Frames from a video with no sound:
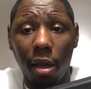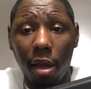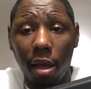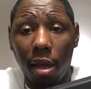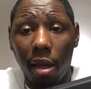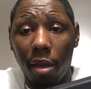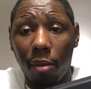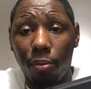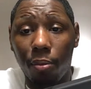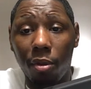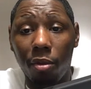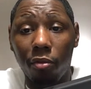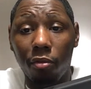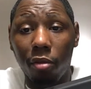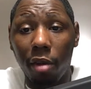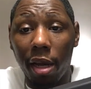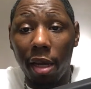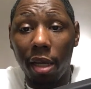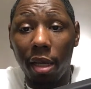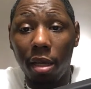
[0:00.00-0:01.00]
and be
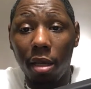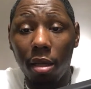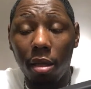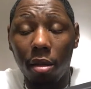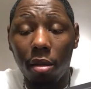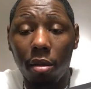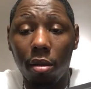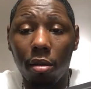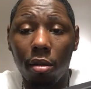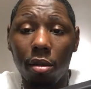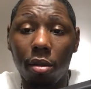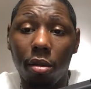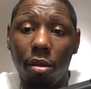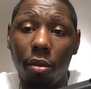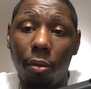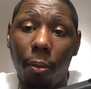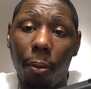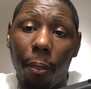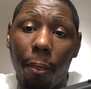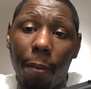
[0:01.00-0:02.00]
ready
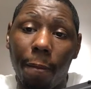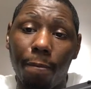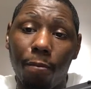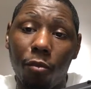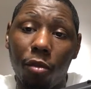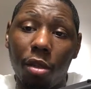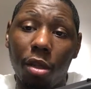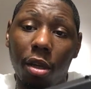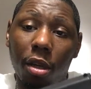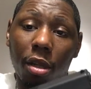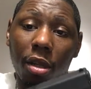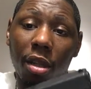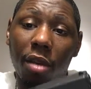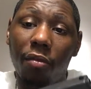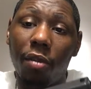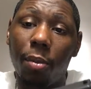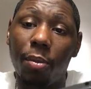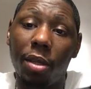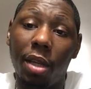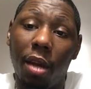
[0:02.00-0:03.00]
to
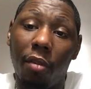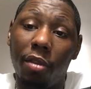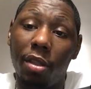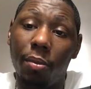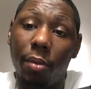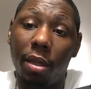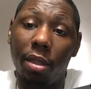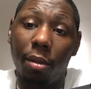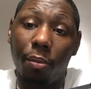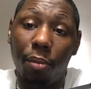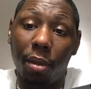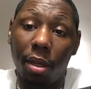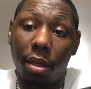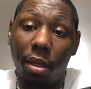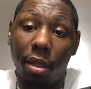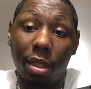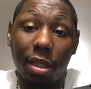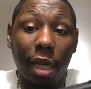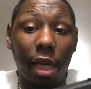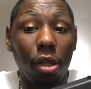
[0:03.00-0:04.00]
live up to that responsibility,
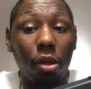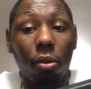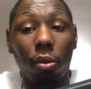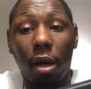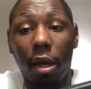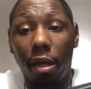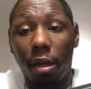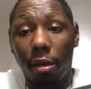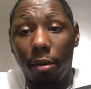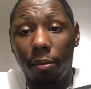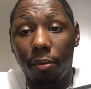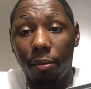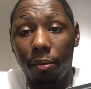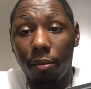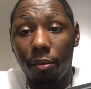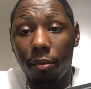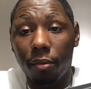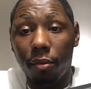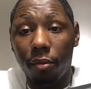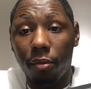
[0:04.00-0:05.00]
because I know I am.
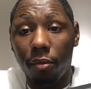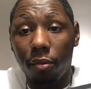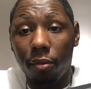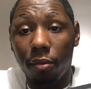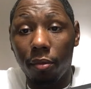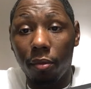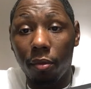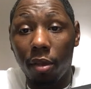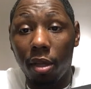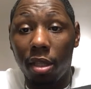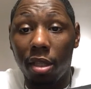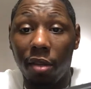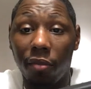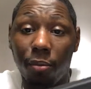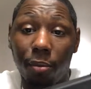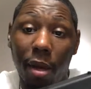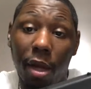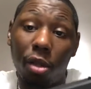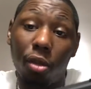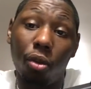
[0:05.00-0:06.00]
Because if
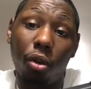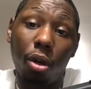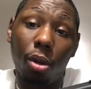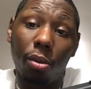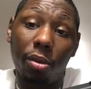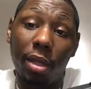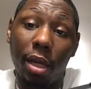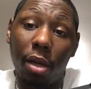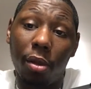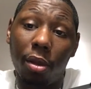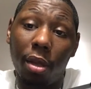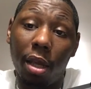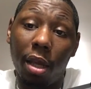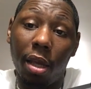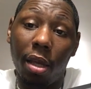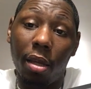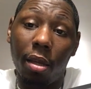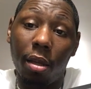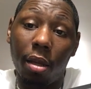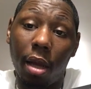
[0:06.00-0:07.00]
my daughter was out
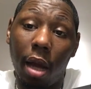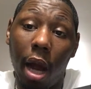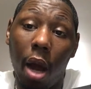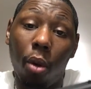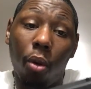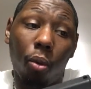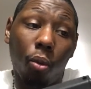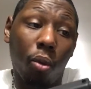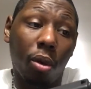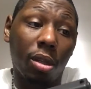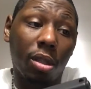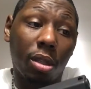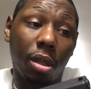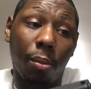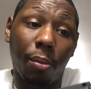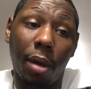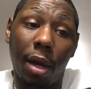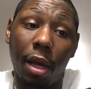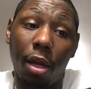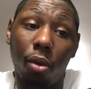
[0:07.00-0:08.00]
there, I would want
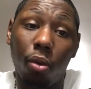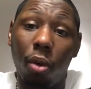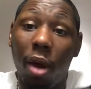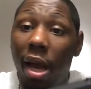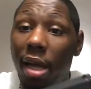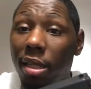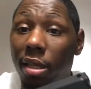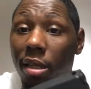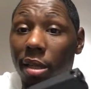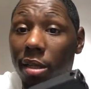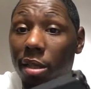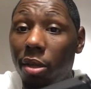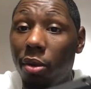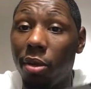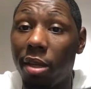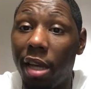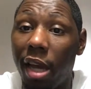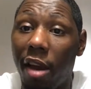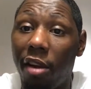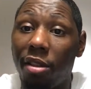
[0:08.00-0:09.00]
somebody who has a
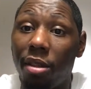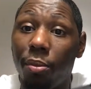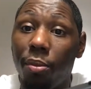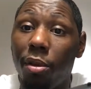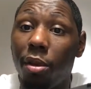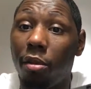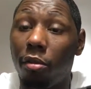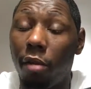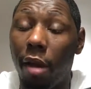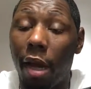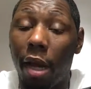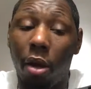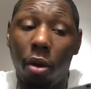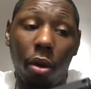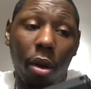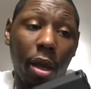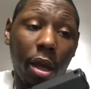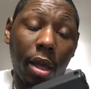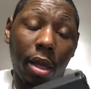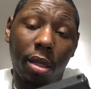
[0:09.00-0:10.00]
concealed carry to be around
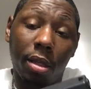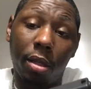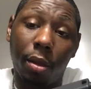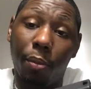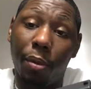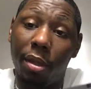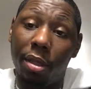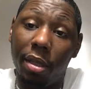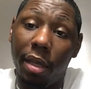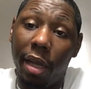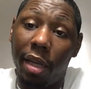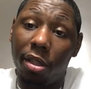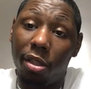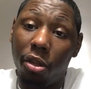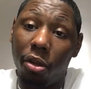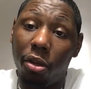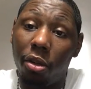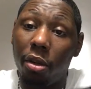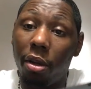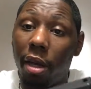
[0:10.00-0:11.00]
to protect
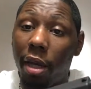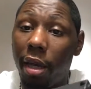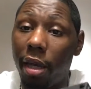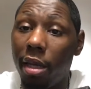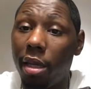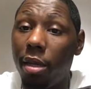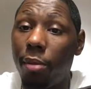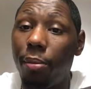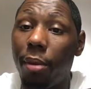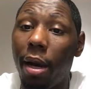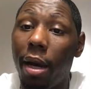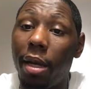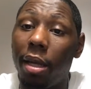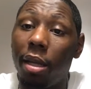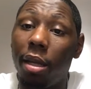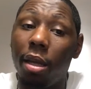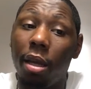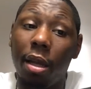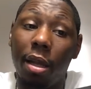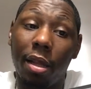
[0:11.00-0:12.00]
her and
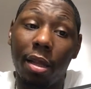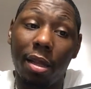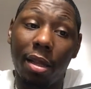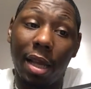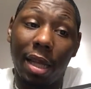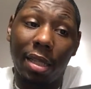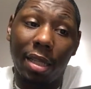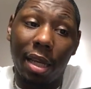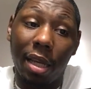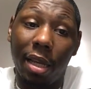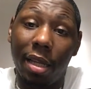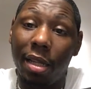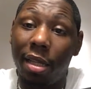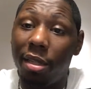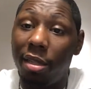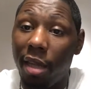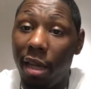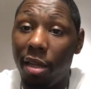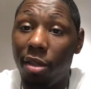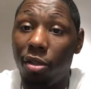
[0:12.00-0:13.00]
anybody that's
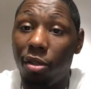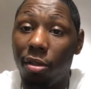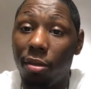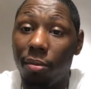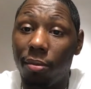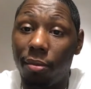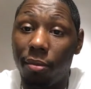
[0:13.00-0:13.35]
in danger.